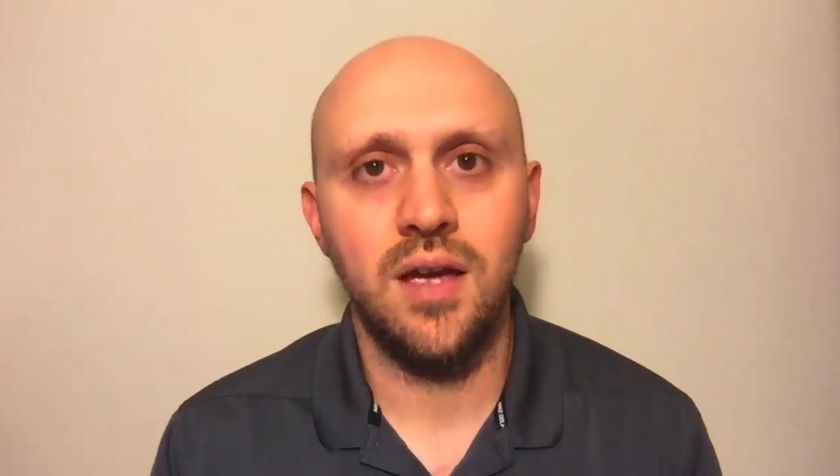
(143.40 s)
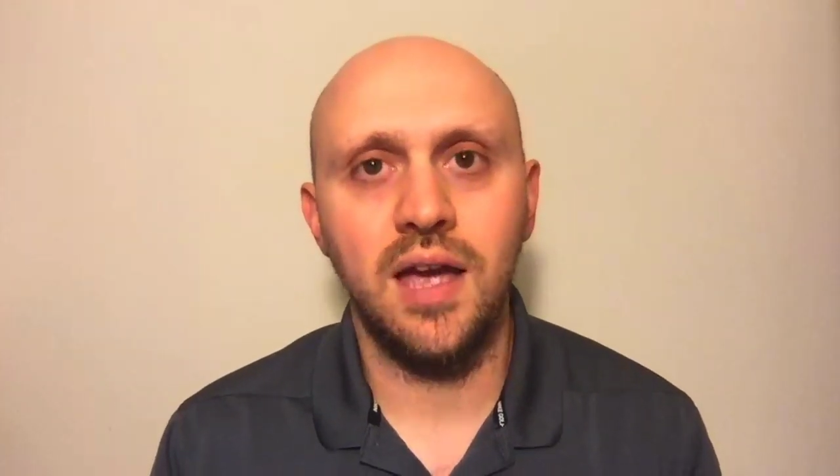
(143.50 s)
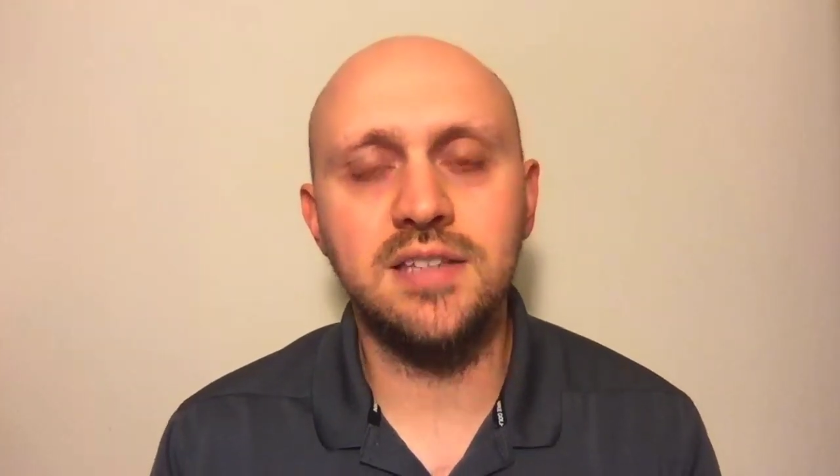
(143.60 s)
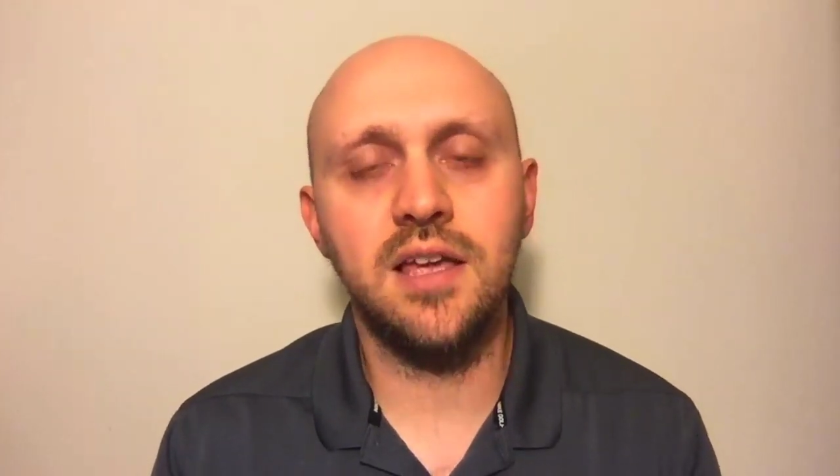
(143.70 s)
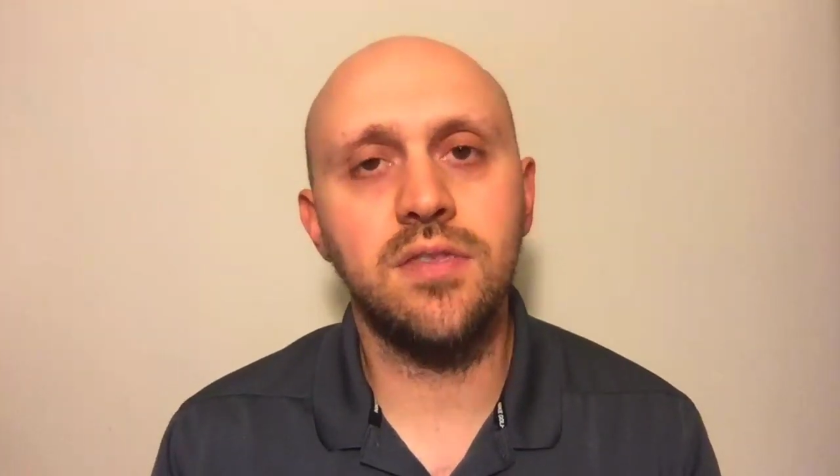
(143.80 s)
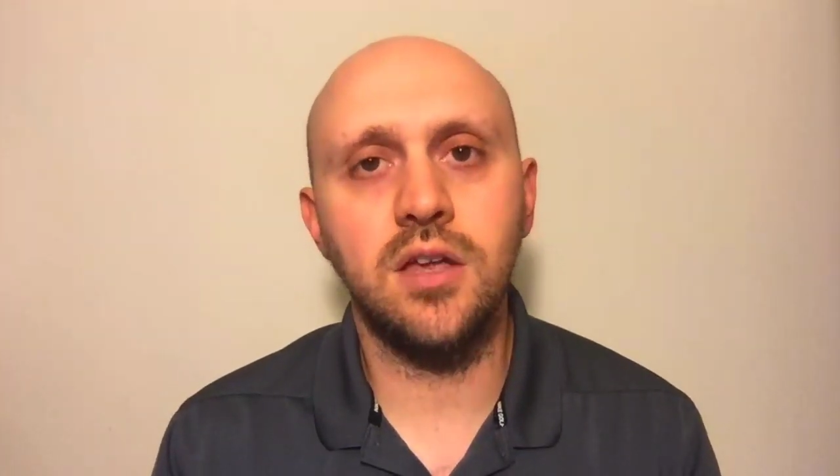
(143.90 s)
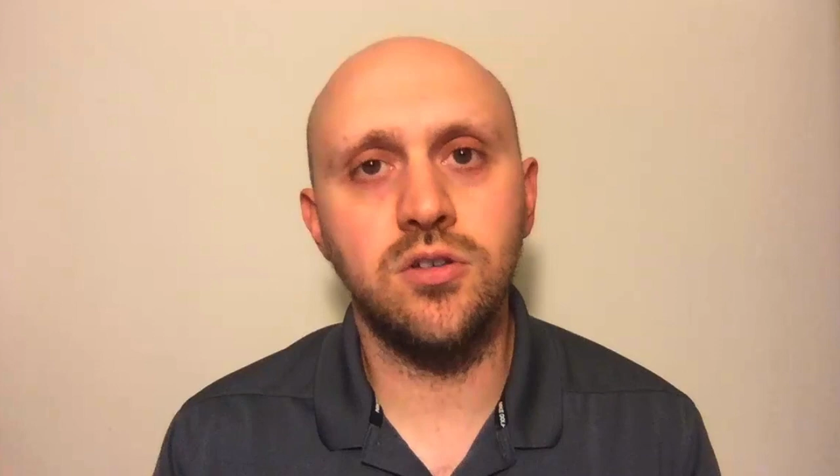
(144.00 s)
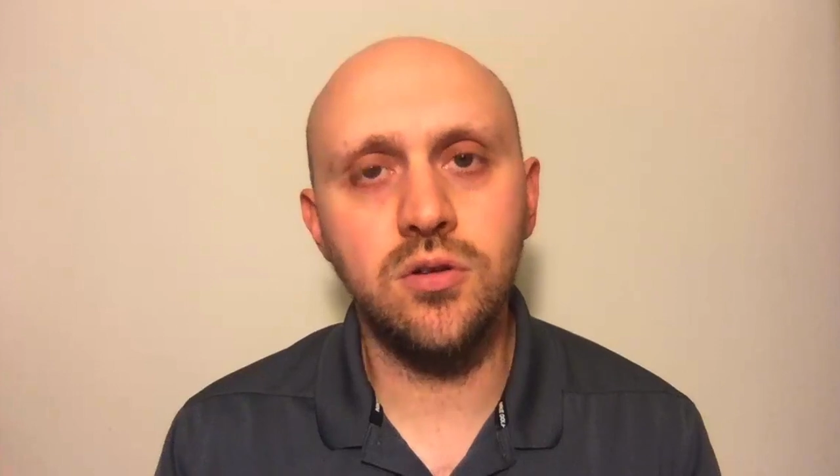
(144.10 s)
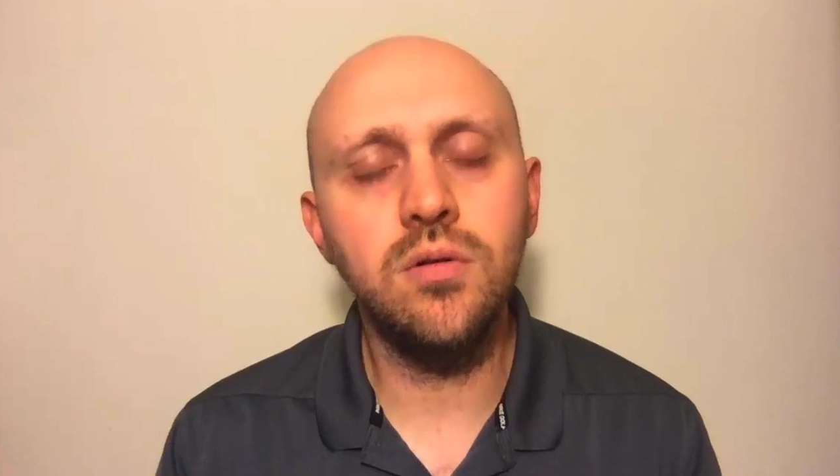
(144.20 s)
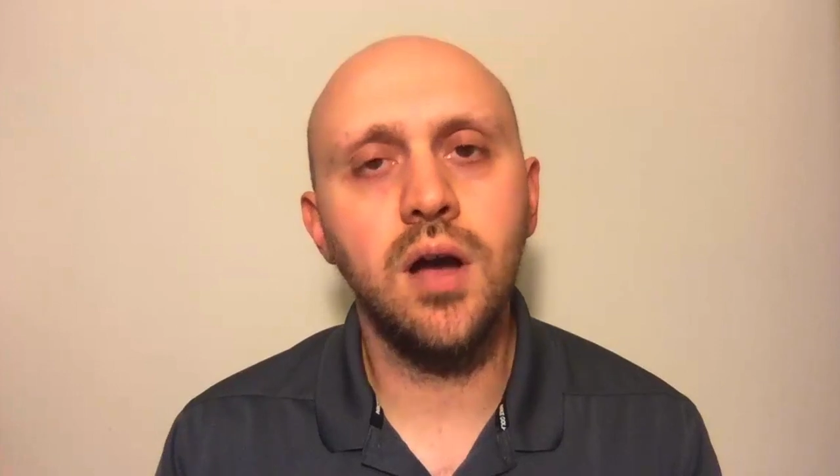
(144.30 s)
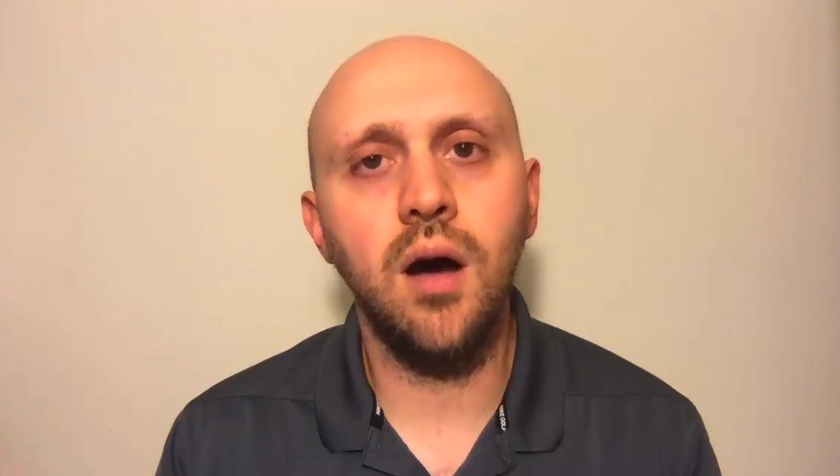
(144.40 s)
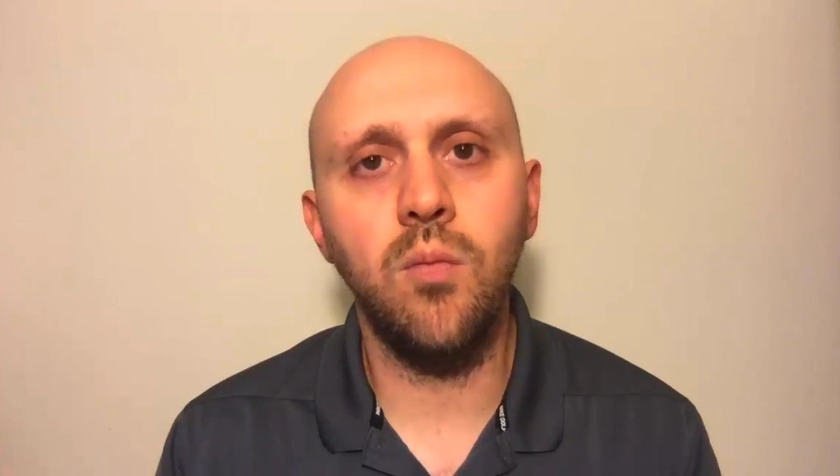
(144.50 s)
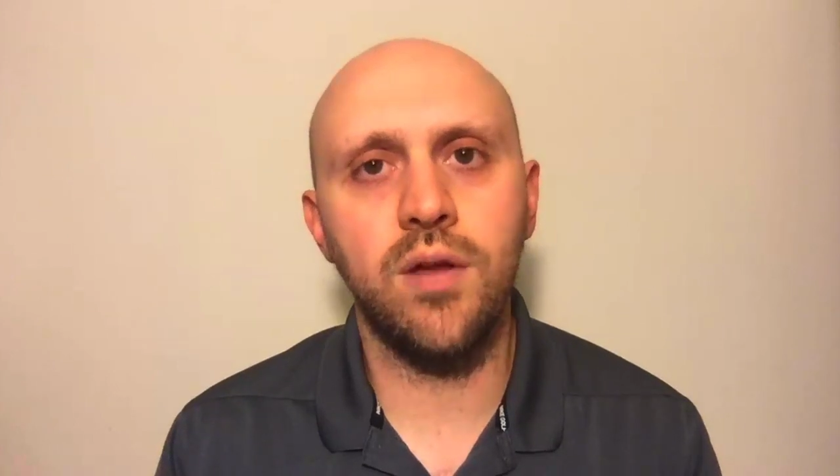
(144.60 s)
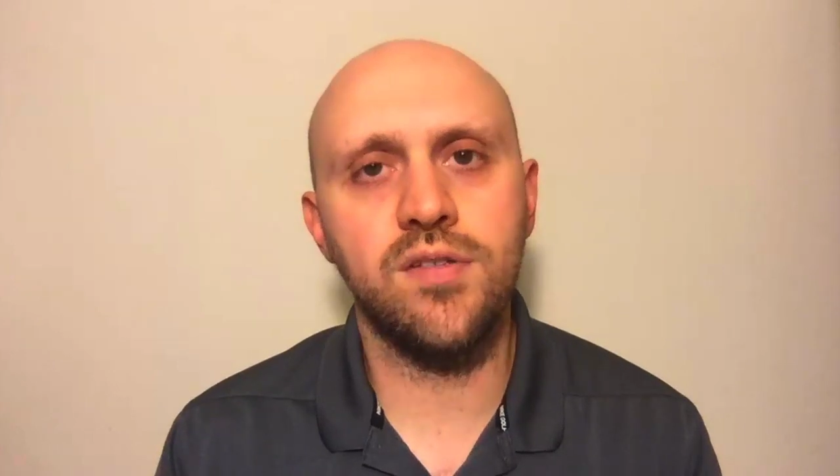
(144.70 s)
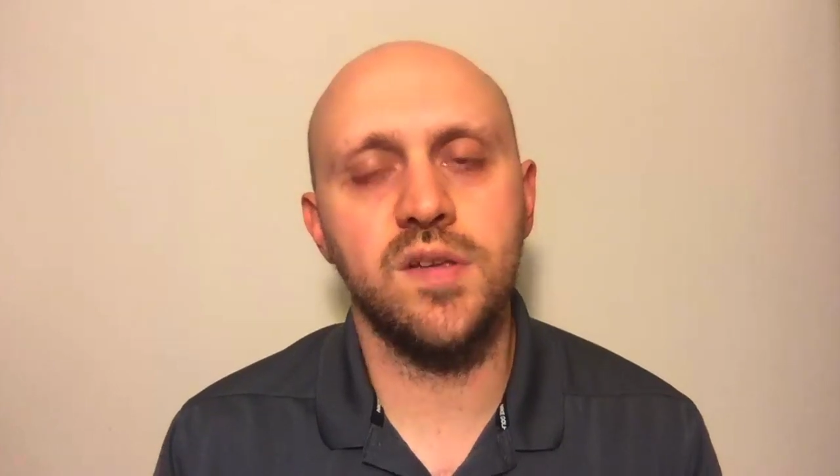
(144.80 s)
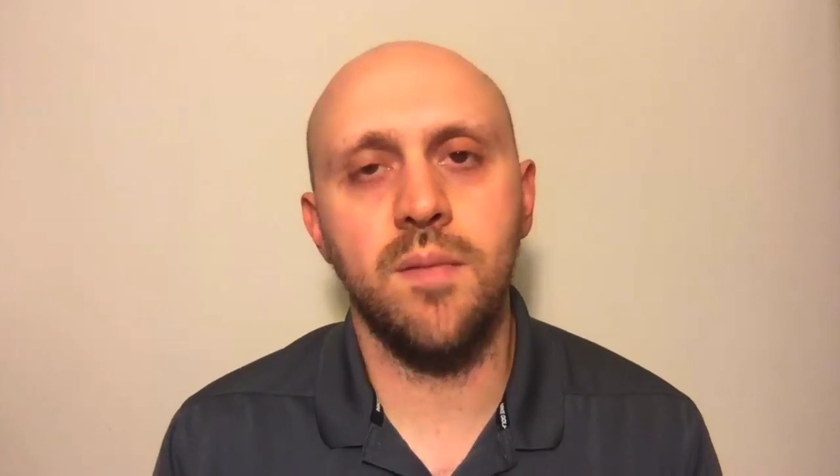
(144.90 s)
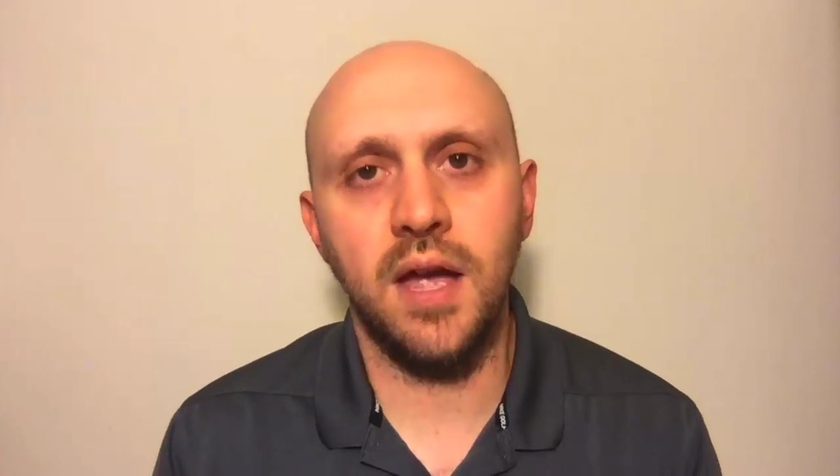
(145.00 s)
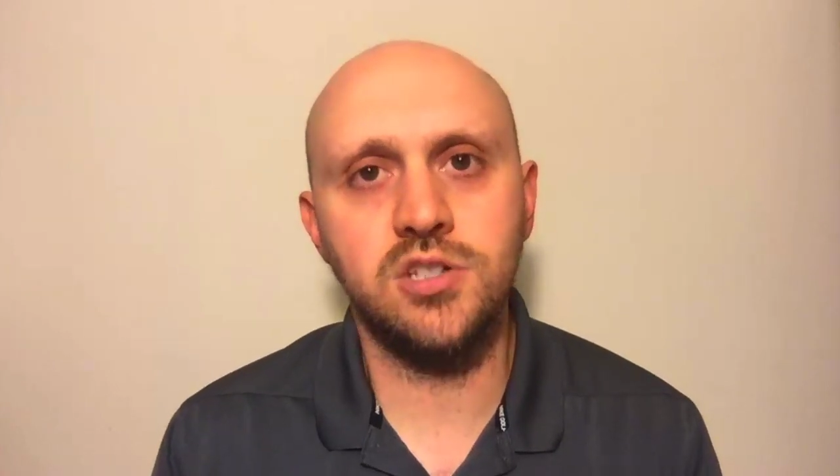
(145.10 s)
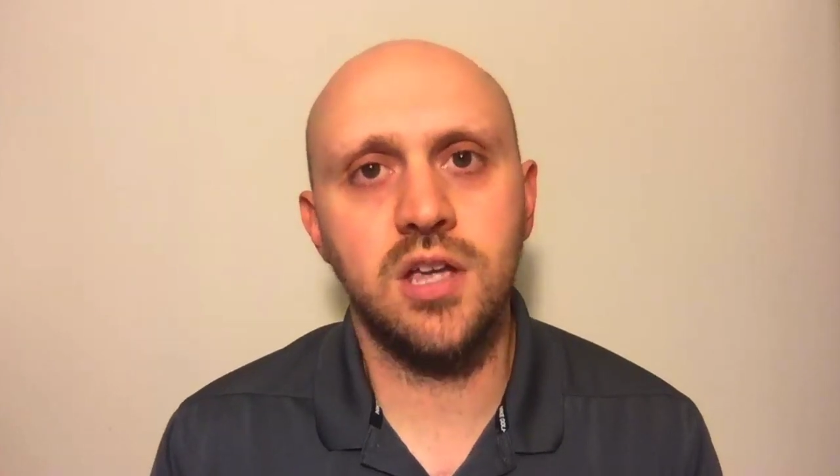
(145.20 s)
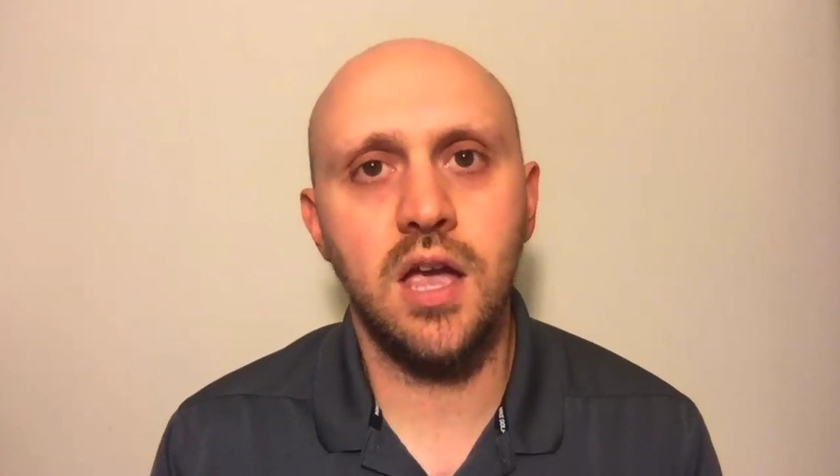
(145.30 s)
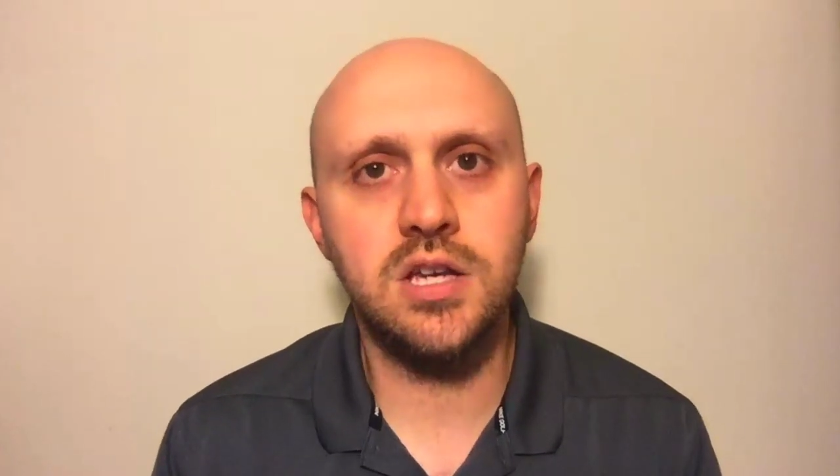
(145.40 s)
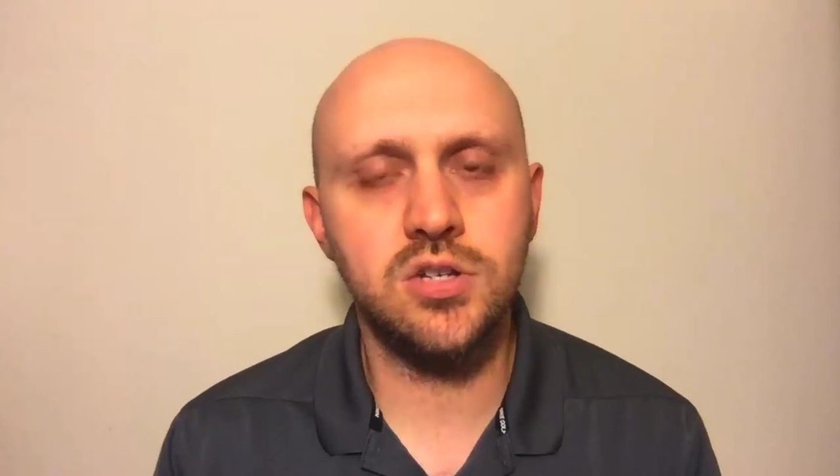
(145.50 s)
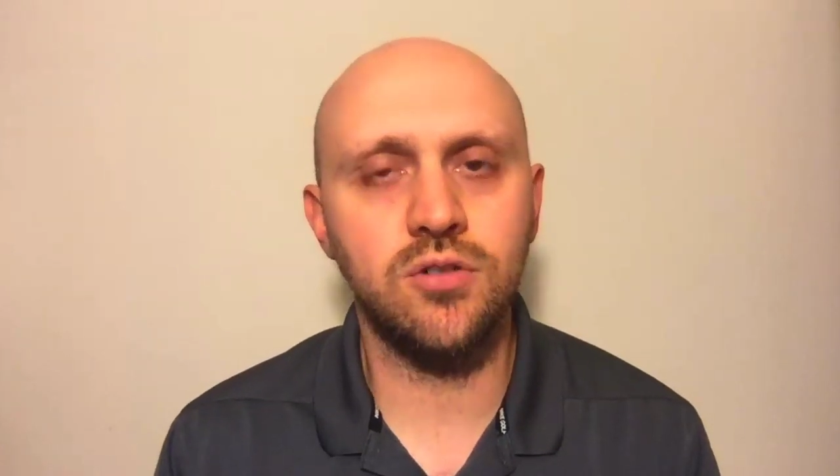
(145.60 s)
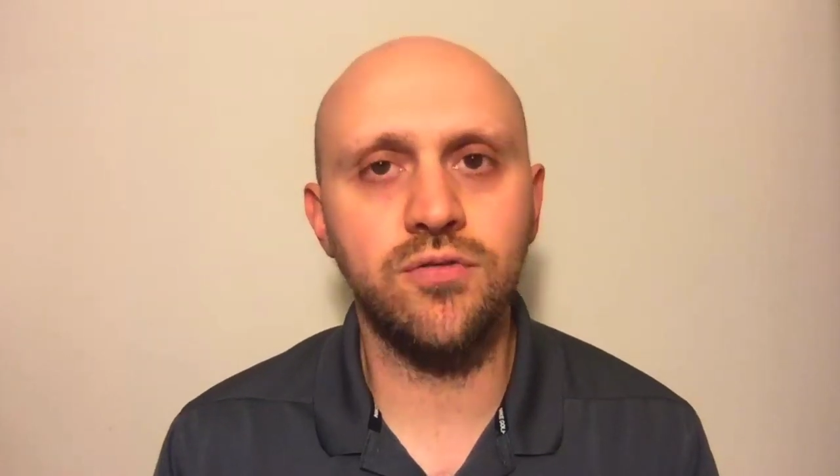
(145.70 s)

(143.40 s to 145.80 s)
is that they do come with some educational